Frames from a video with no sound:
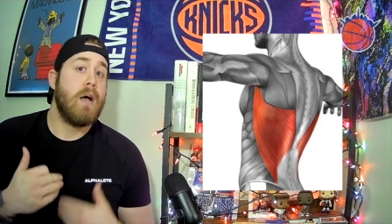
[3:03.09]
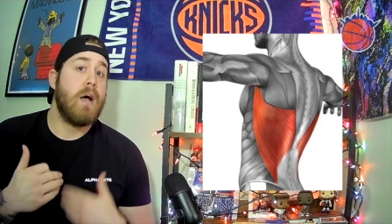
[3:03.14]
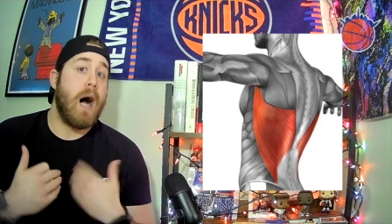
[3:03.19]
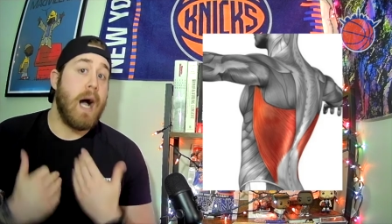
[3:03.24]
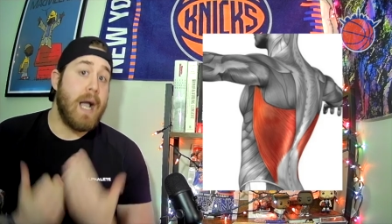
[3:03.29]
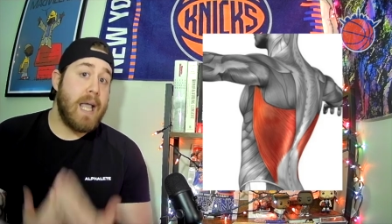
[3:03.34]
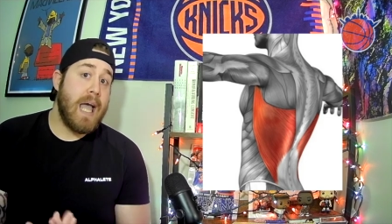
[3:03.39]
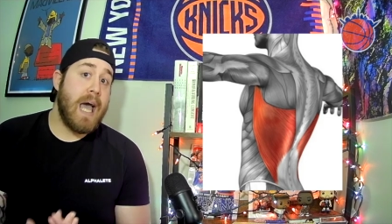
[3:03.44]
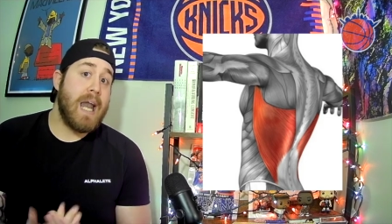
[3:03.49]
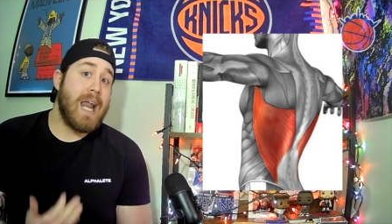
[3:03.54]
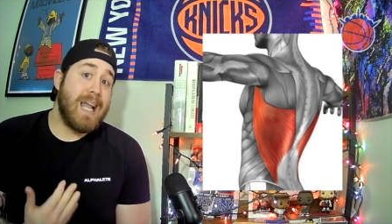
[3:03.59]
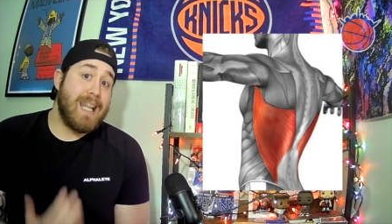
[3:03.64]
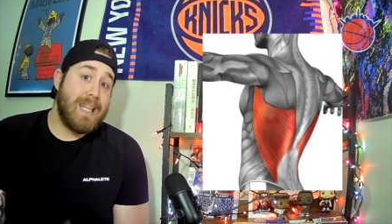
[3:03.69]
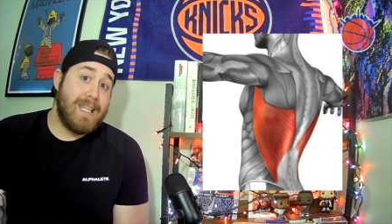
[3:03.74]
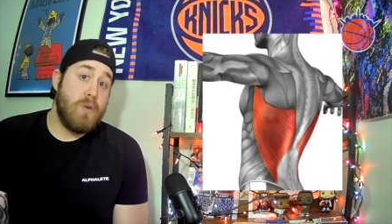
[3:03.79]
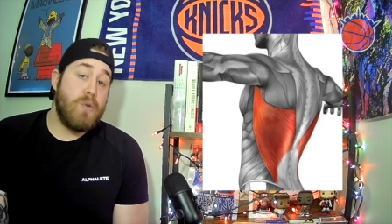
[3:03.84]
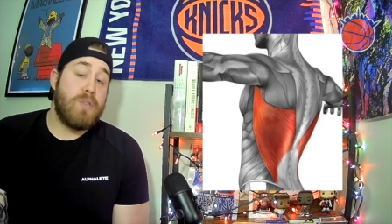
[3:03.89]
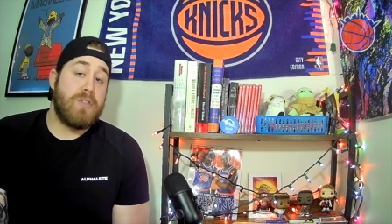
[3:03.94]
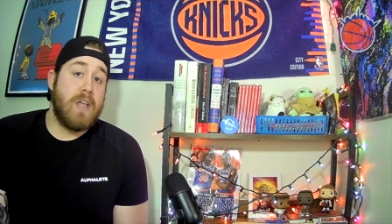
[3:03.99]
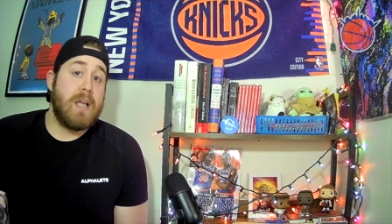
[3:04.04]
Again, I
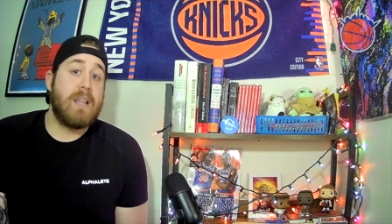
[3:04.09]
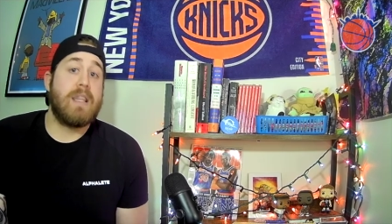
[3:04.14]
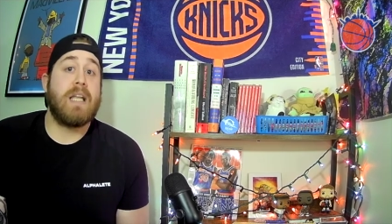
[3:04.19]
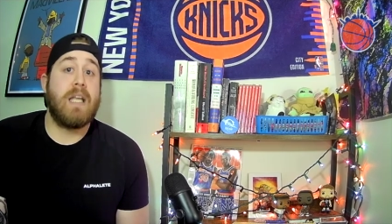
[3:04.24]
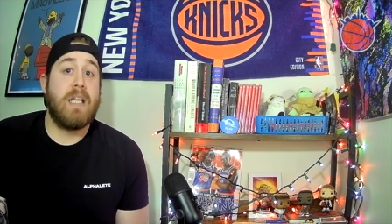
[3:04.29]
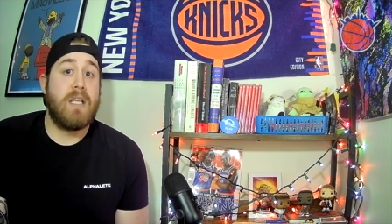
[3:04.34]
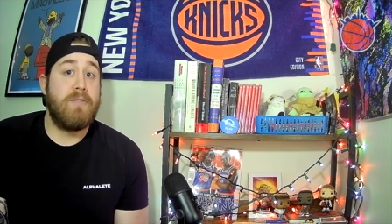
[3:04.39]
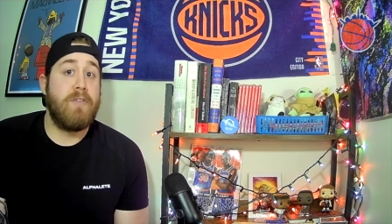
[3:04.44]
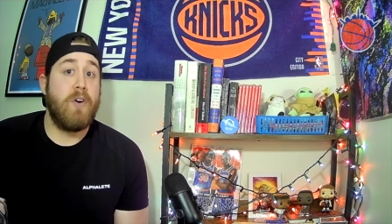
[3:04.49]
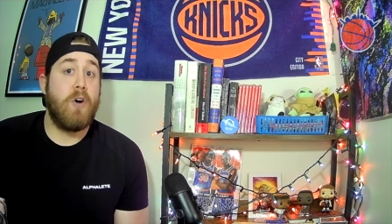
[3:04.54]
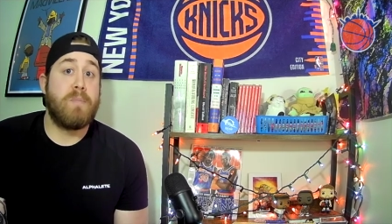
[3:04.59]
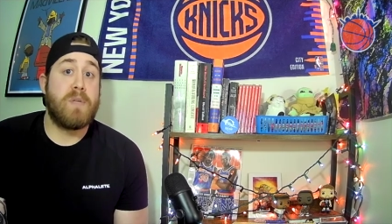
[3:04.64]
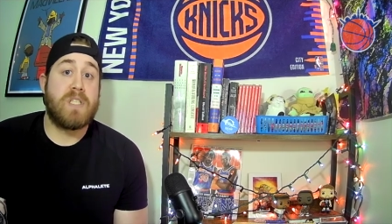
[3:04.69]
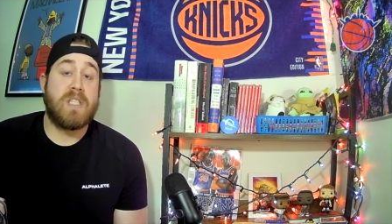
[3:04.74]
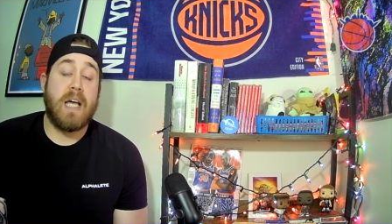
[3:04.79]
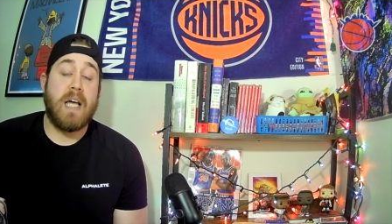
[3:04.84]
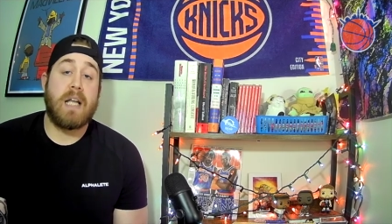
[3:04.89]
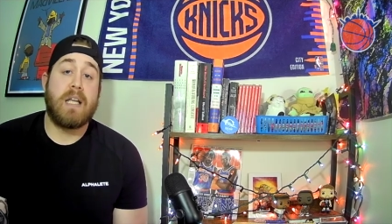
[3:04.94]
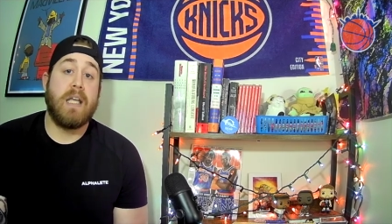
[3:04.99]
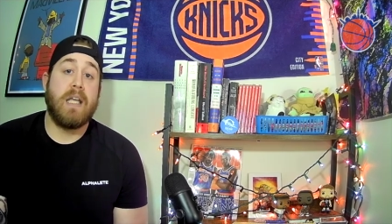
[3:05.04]
do think that he developed his
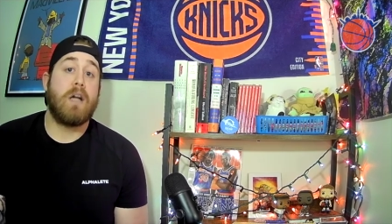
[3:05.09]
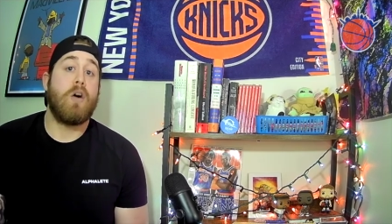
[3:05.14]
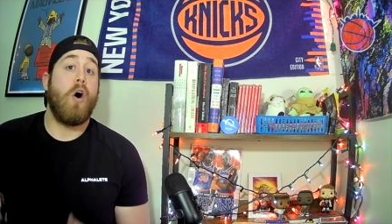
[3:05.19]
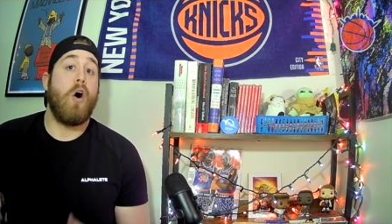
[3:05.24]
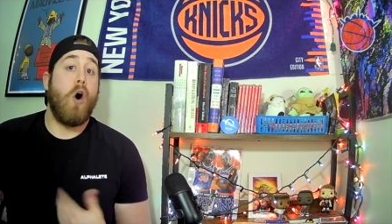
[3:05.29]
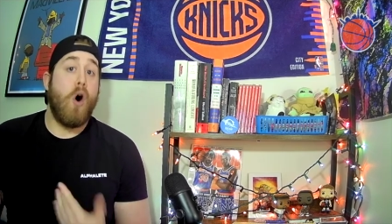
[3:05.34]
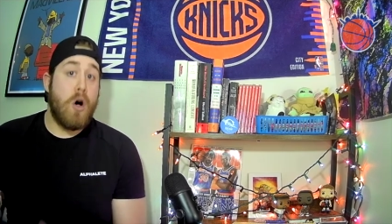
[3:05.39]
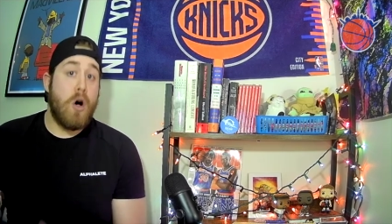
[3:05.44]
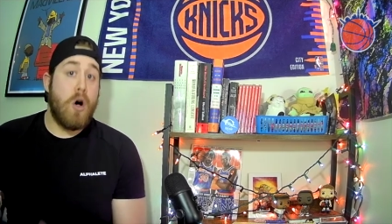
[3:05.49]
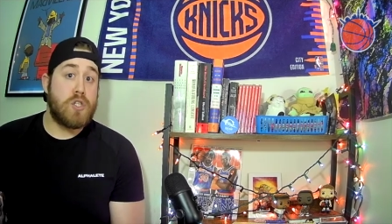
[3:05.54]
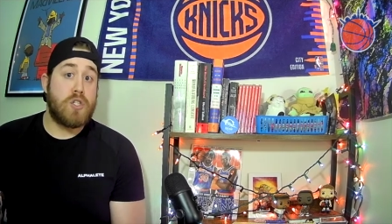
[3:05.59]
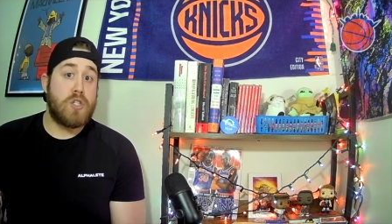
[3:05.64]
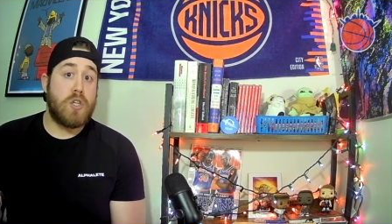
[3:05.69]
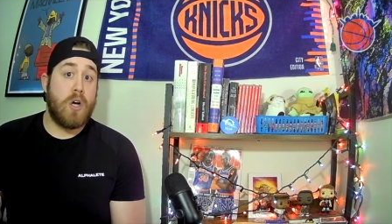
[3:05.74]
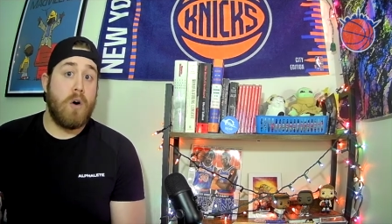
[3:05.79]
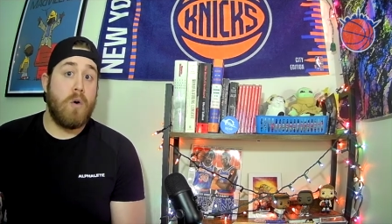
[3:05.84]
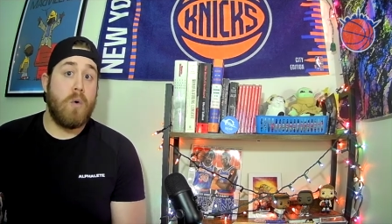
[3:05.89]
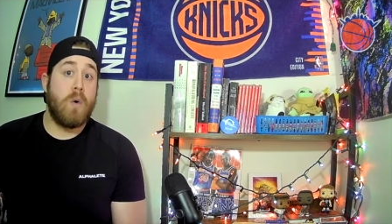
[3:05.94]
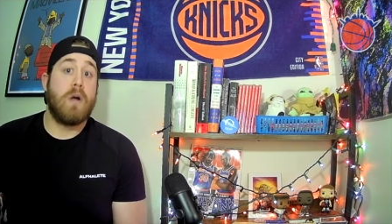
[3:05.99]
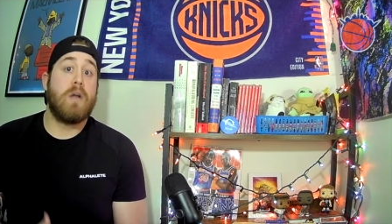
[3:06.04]
technique
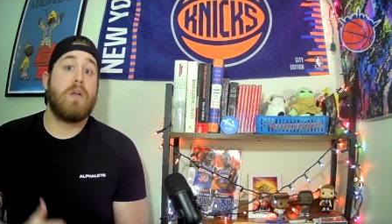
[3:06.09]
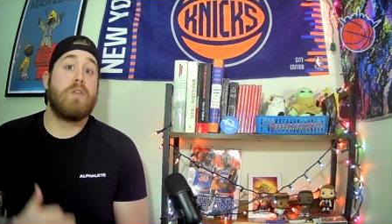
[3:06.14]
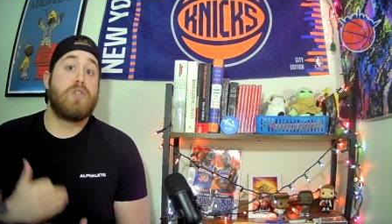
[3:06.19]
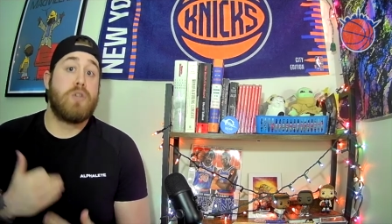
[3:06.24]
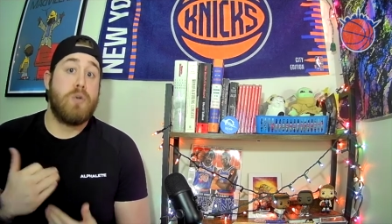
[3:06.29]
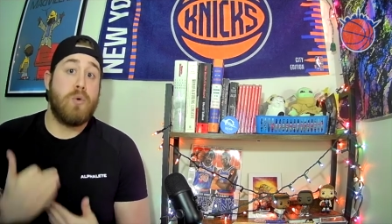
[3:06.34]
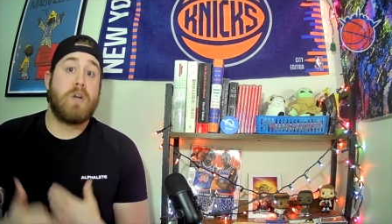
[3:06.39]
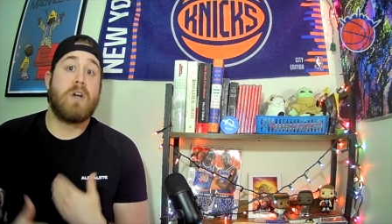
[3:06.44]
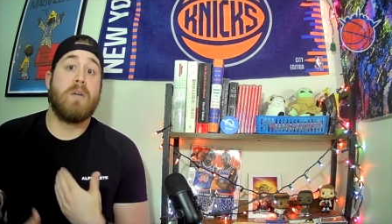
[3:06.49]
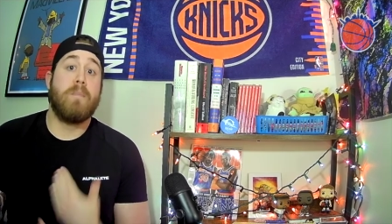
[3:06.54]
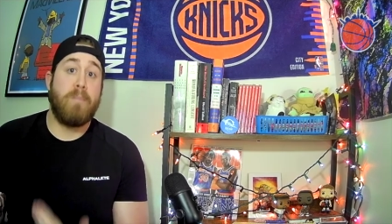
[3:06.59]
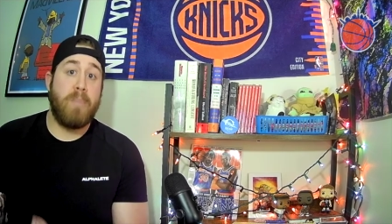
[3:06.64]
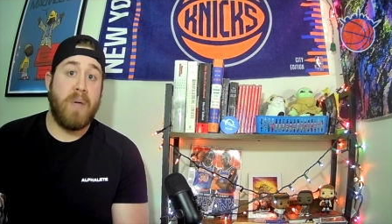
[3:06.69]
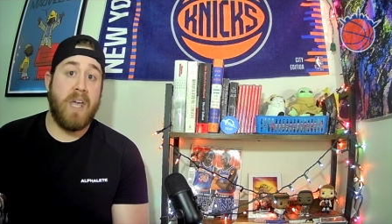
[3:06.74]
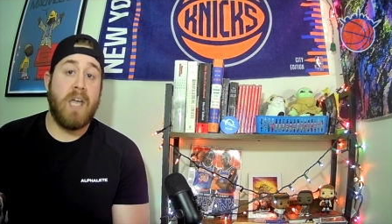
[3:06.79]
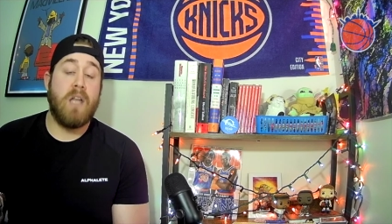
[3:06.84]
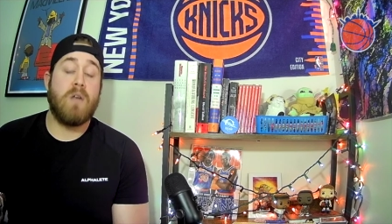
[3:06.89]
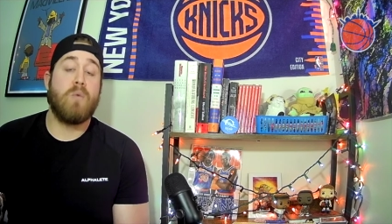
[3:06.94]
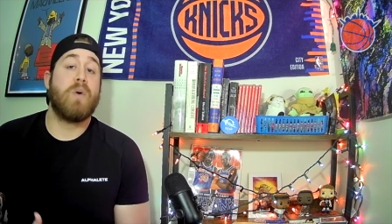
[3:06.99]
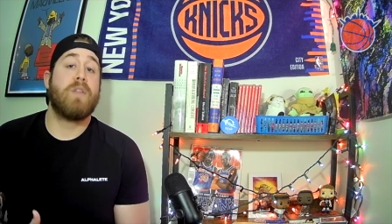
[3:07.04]
also to
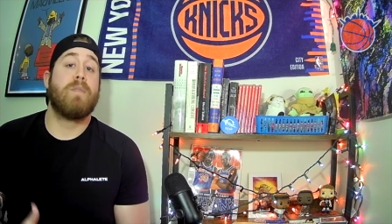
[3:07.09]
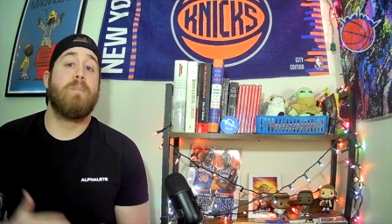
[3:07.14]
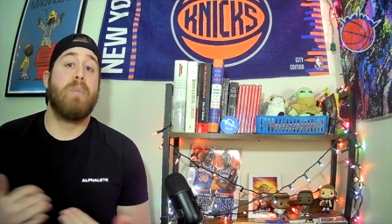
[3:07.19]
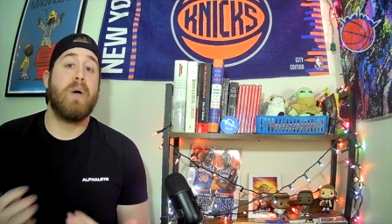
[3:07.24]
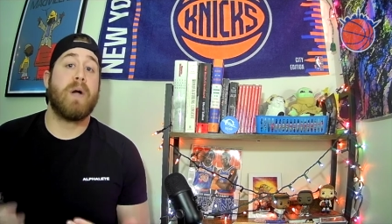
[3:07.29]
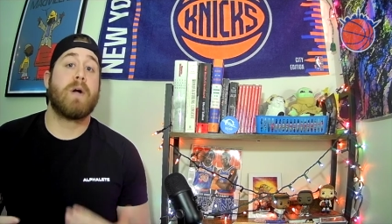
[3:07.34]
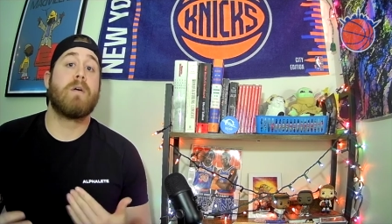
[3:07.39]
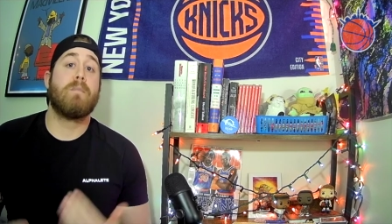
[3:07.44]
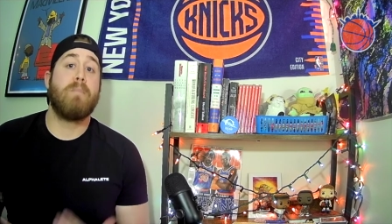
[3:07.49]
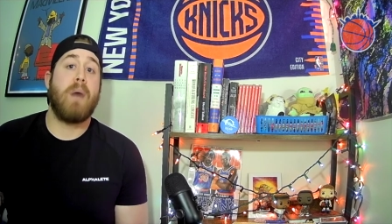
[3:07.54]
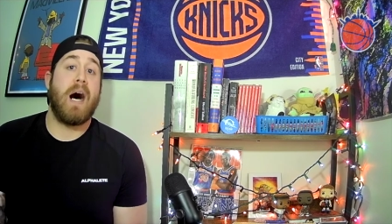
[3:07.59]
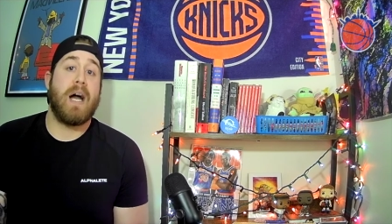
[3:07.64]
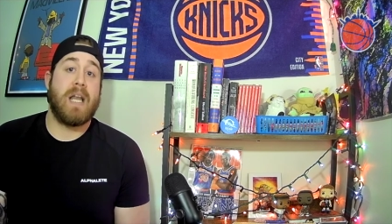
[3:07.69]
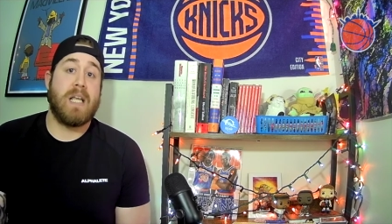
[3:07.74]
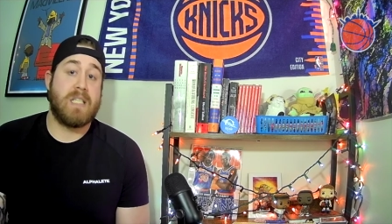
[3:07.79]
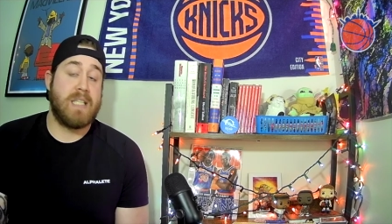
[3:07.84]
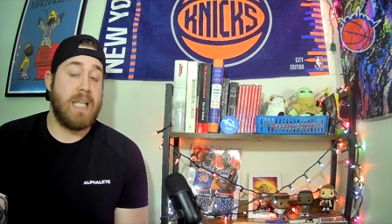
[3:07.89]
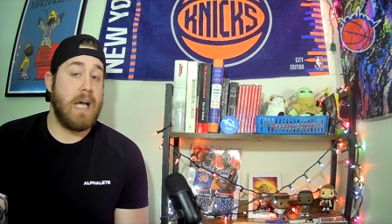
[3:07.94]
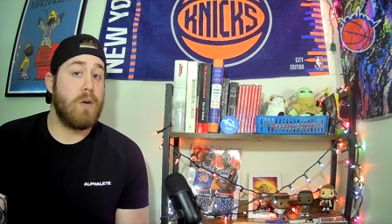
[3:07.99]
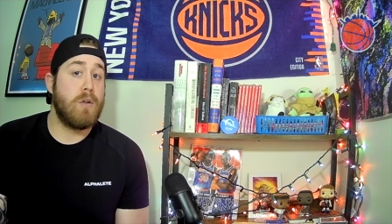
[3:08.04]
compete with bigger
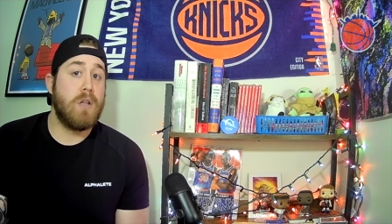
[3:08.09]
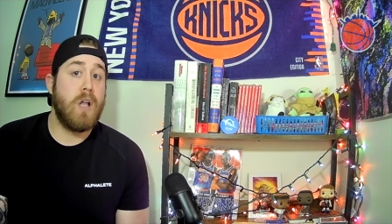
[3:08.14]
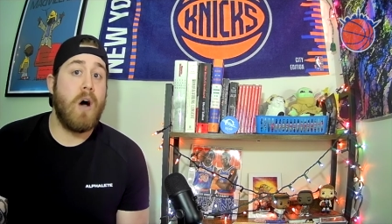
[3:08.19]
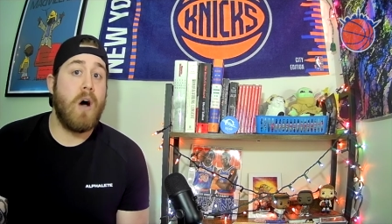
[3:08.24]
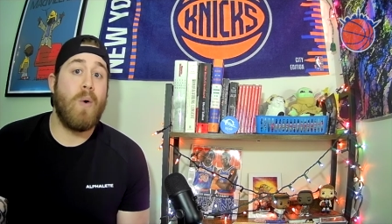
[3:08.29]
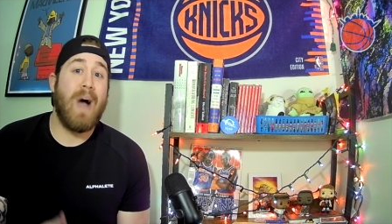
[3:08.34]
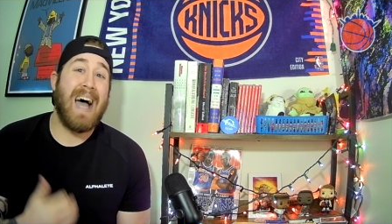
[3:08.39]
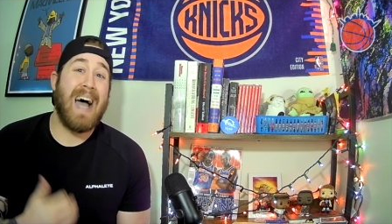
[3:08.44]
bodies down low.